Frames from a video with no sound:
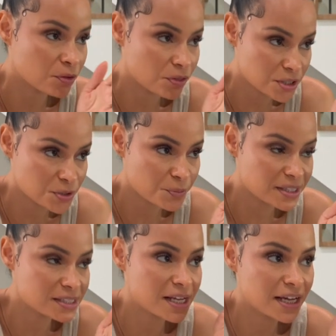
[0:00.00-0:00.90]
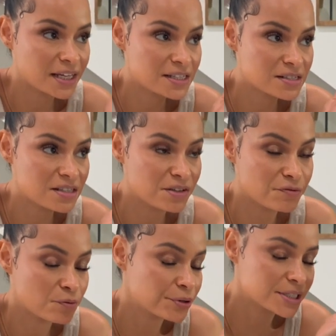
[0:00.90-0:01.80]
This Wednesday is the
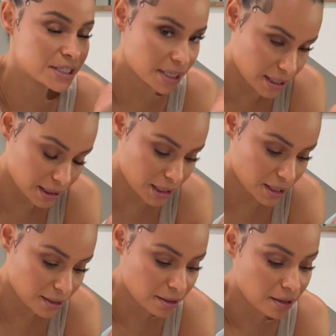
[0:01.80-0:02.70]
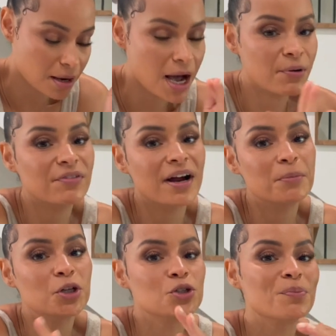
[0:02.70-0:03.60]
14th. However, I'm
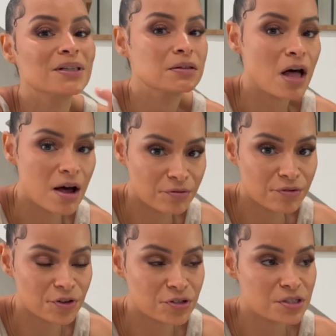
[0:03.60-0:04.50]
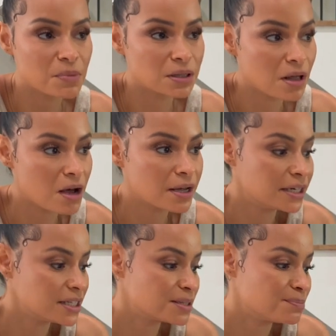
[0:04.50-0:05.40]
gonna do Milan first. Milan, I
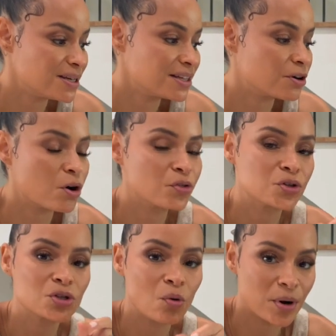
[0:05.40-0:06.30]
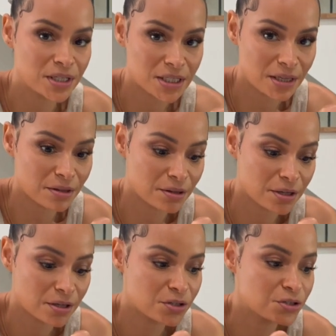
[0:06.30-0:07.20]
need to be there on the 20th.
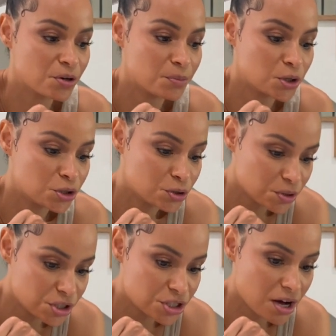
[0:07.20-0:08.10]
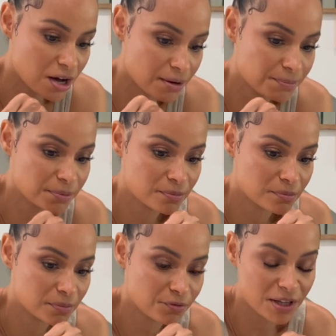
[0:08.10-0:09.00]
So I'm gonna do the job.
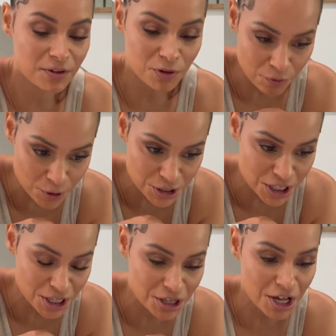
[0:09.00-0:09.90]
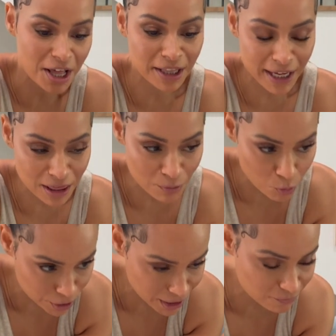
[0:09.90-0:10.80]
If I leave the 14th, I land the
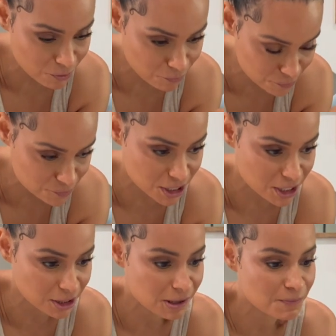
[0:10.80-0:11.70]
morning of the 15th.